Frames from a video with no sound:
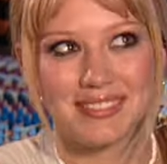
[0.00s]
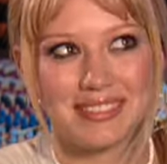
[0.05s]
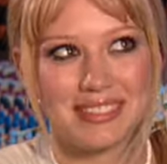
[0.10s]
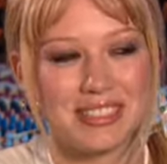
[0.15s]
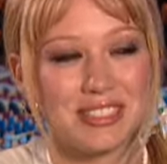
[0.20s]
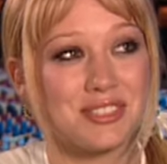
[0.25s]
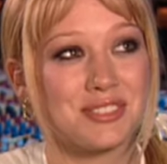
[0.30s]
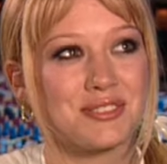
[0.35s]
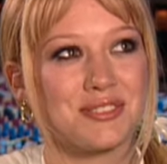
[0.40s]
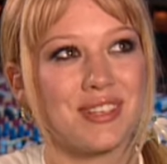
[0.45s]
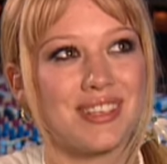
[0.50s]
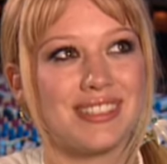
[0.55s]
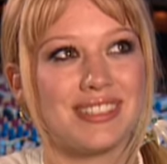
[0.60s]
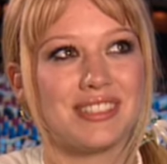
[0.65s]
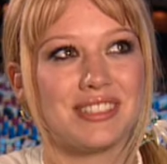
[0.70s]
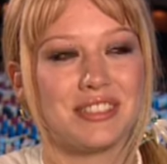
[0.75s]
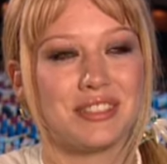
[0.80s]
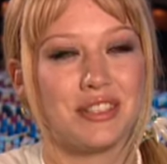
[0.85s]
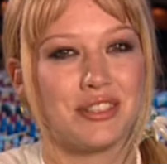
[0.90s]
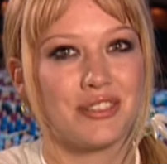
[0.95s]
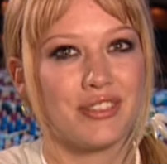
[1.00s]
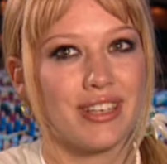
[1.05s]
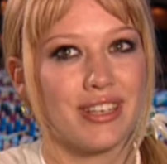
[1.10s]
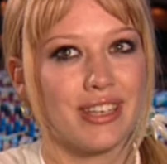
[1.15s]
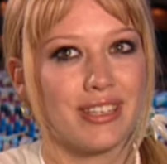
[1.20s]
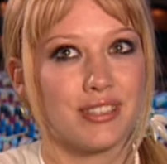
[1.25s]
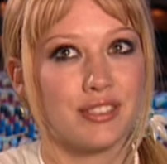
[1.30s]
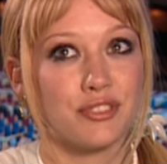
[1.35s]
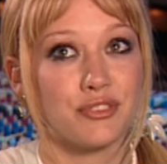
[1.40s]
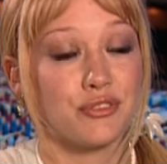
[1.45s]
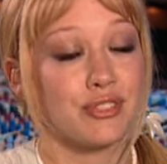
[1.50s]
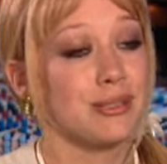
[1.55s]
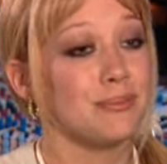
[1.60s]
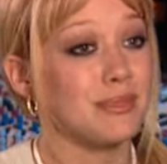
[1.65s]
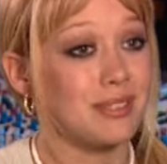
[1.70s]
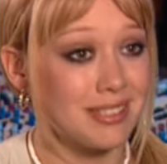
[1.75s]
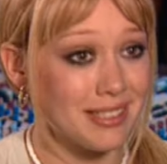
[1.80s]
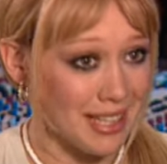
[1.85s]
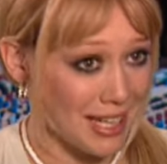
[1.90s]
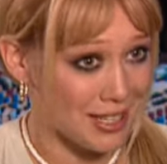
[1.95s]
it's crazy, you know.
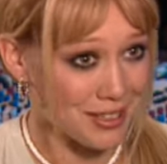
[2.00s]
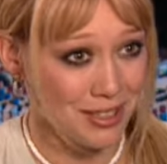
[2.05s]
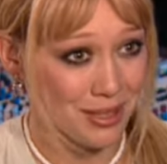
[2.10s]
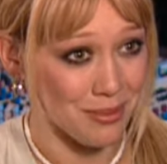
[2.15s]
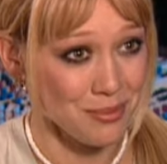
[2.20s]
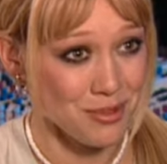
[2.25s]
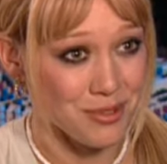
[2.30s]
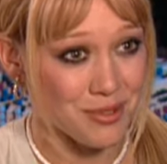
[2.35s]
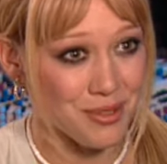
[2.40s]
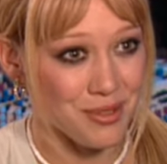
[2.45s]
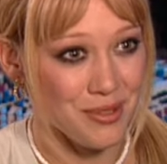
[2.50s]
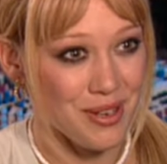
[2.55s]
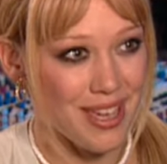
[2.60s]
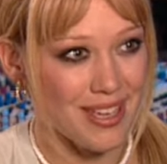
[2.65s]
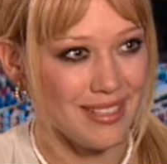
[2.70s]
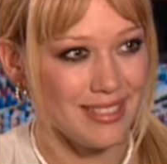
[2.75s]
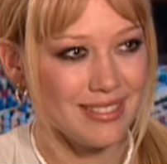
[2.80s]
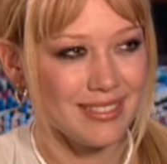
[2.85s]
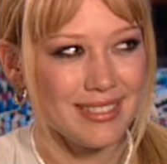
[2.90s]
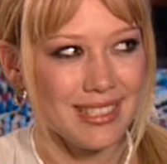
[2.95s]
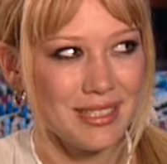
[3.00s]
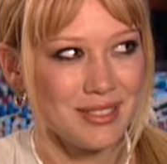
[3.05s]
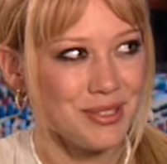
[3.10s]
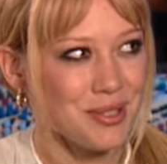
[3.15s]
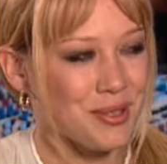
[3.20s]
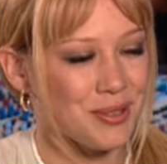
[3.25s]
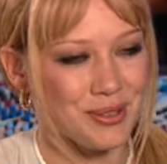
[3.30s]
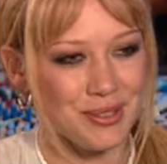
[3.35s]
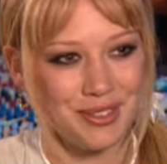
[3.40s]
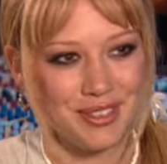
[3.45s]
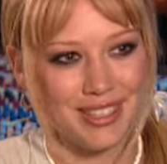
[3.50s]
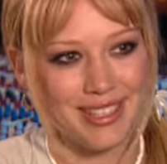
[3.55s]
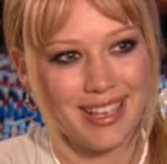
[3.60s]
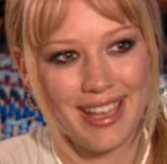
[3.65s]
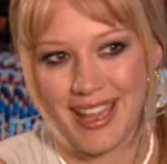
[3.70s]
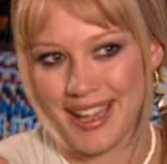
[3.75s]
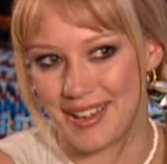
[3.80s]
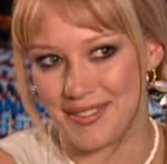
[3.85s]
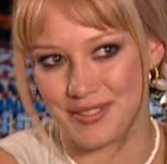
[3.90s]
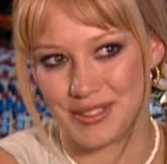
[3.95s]
Dreams can come true, and they totally
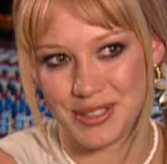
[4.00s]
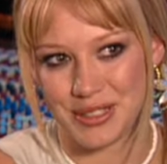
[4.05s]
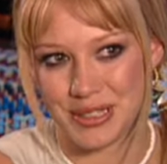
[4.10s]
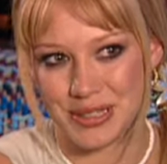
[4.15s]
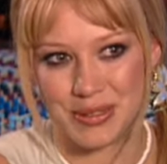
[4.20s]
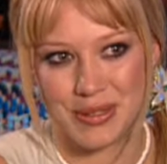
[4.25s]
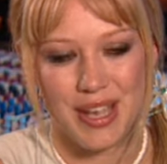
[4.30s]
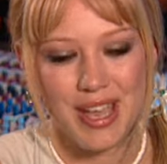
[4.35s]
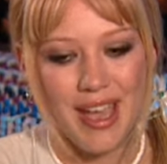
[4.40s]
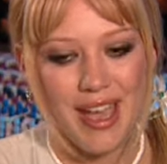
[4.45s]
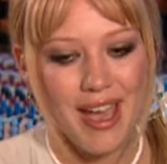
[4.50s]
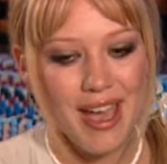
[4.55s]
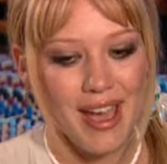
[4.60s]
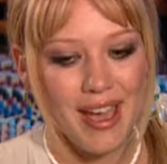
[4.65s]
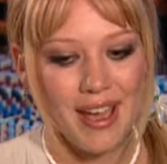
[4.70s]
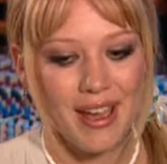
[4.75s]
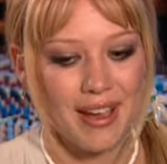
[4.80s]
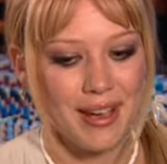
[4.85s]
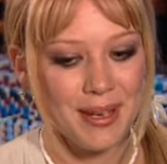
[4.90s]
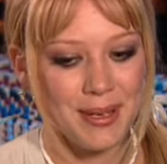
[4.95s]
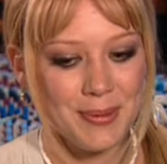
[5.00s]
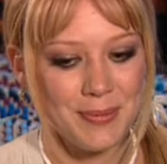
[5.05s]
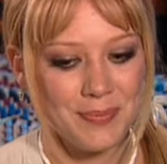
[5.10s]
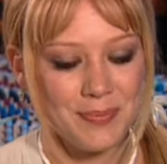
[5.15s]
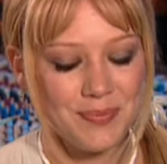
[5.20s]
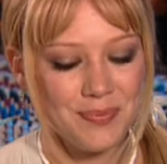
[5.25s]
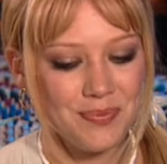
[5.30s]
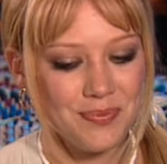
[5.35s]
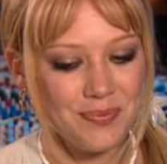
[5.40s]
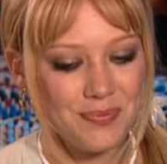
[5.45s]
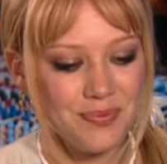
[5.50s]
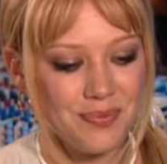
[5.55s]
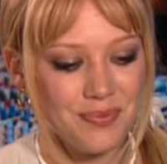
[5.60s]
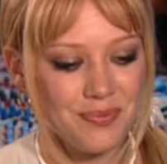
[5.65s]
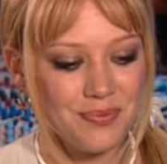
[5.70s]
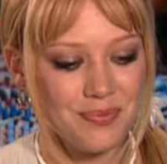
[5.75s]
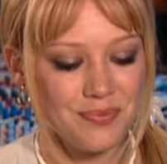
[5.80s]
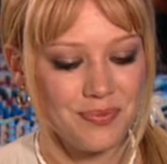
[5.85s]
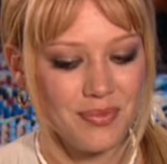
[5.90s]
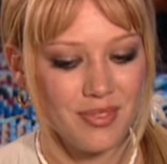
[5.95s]
have. You know, um,
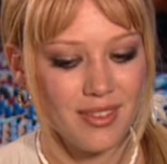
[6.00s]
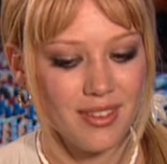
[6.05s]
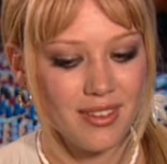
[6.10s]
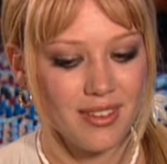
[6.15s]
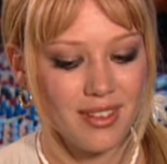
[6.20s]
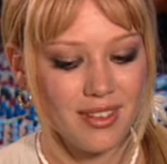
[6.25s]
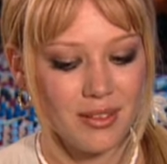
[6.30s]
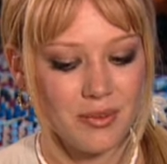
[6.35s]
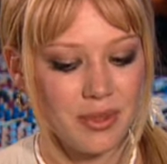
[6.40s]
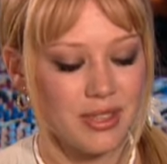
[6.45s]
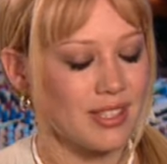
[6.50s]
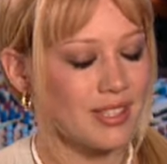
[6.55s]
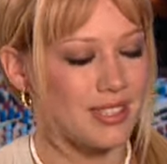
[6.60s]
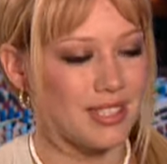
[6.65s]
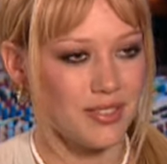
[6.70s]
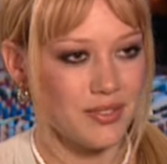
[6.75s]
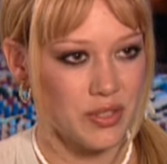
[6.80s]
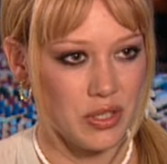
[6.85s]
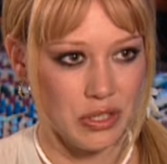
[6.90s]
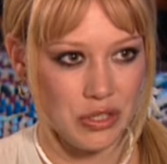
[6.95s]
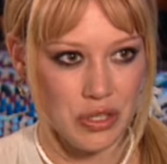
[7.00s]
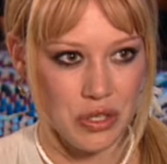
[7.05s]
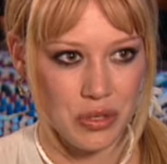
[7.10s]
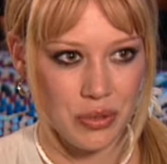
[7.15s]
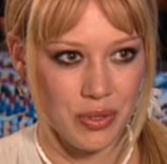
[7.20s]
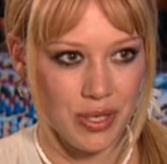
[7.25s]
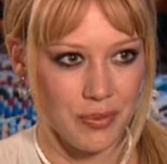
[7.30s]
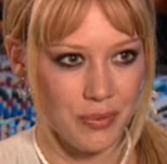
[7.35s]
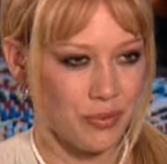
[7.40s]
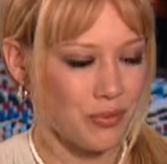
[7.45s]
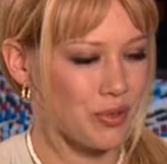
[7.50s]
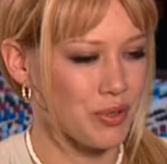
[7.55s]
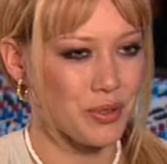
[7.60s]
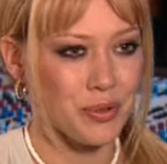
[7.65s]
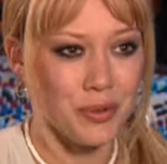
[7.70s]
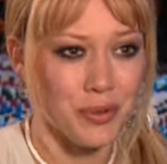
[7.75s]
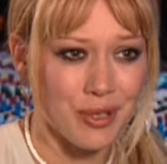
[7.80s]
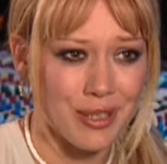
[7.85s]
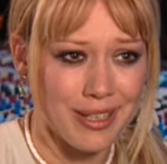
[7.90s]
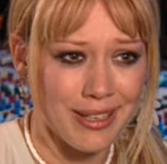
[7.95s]
with the TV show and
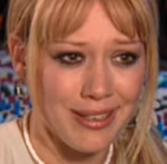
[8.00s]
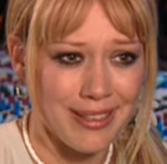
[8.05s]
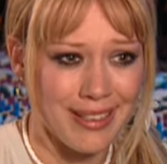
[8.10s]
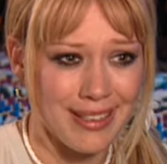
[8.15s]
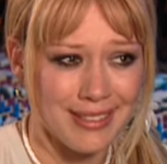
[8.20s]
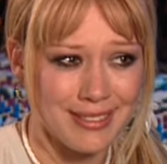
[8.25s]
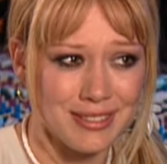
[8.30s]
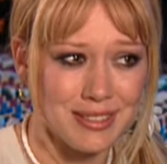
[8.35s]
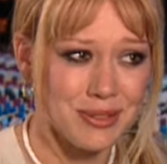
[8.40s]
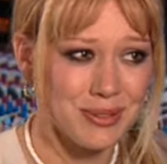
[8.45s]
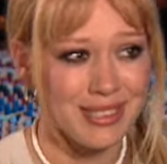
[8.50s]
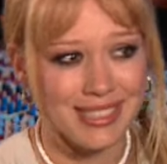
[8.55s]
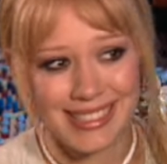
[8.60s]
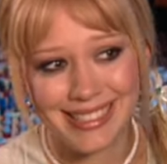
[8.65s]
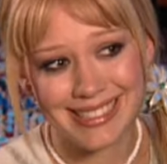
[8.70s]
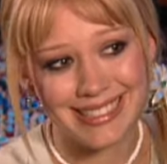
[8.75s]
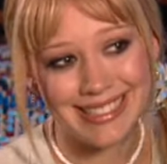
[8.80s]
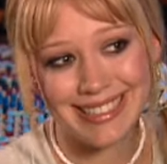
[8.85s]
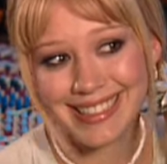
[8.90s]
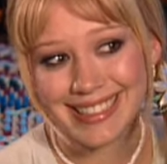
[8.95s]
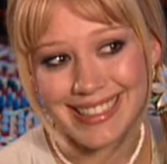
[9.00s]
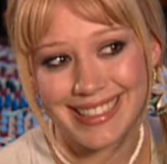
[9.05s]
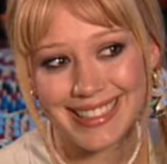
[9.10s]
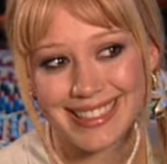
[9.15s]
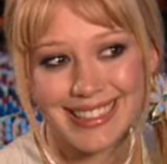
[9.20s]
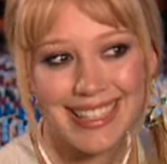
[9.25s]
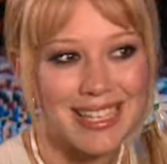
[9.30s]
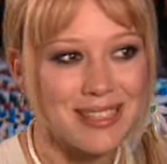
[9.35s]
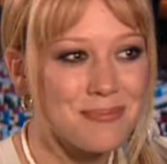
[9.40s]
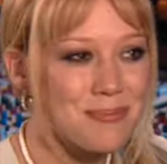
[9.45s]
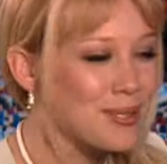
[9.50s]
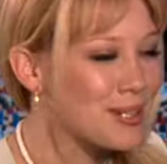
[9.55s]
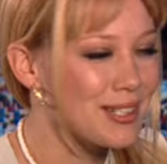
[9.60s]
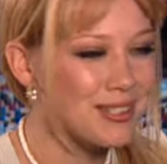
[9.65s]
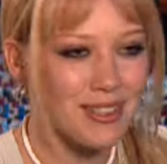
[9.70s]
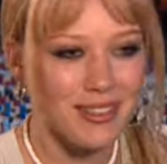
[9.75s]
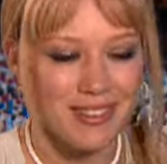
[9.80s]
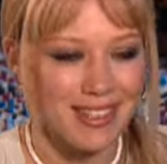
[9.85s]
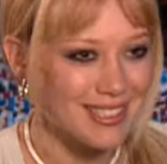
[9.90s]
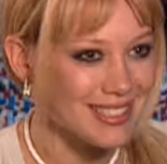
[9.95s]
recording and doing a CD and like
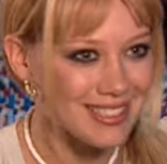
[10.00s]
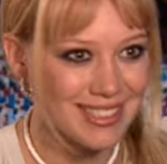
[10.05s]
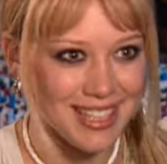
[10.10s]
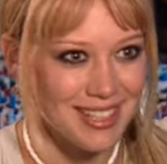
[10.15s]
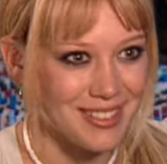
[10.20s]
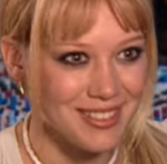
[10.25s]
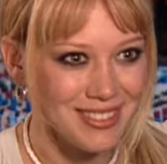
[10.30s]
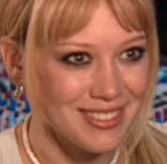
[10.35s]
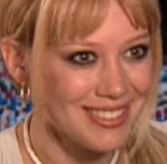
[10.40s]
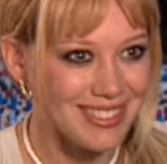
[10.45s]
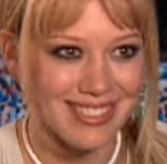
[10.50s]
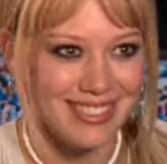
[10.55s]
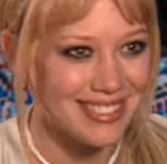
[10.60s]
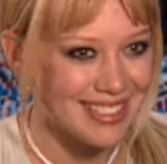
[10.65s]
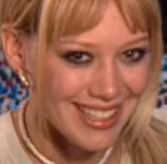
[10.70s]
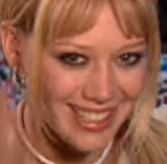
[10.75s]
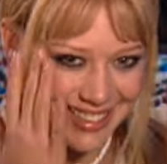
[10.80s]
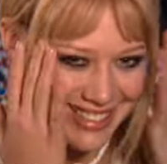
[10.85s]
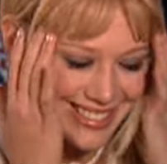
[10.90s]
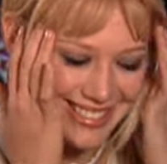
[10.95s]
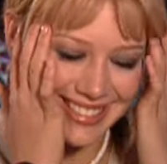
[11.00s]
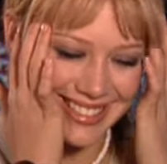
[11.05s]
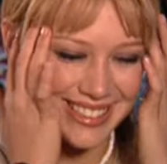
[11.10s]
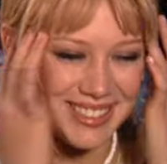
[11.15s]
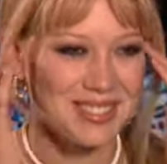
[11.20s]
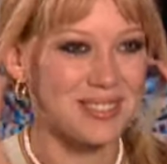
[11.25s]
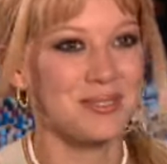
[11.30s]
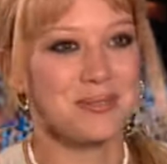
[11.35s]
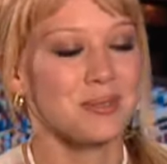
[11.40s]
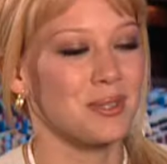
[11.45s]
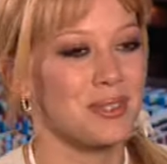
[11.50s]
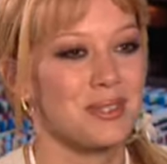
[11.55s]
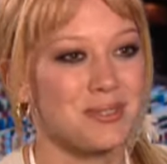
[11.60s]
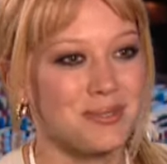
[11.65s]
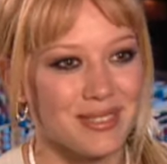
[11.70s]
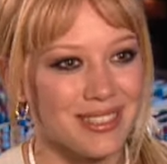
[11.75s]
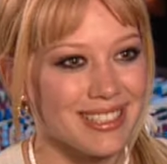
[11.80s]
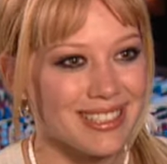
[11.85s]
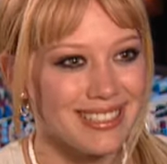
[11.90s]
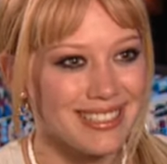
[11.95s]
putting all that together, it's just like it's a
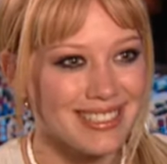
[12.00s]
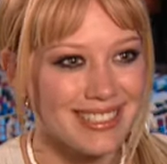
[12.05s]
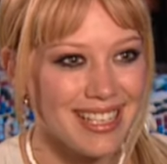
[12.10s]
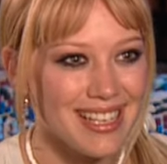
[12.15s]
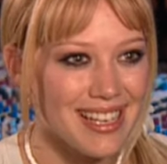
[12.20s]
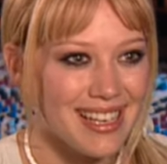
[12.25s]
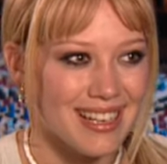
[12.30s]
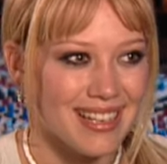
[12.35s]
whirlwind. It's